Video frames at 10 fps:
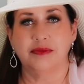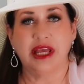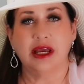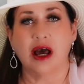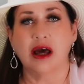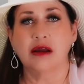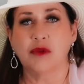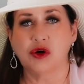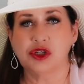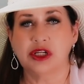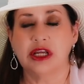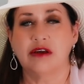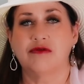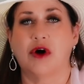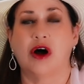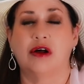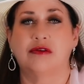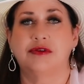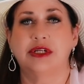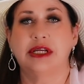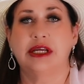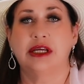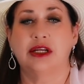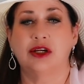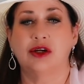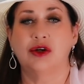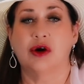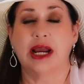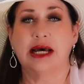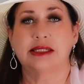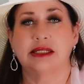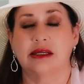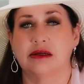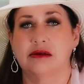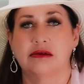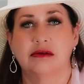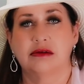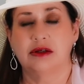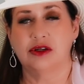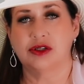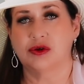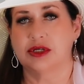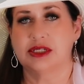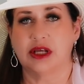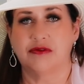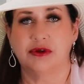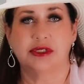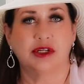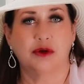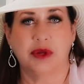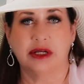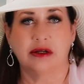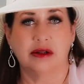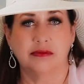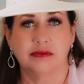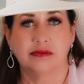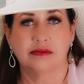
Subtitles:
Being unemotionally involved in your asking your source self using your pendulum.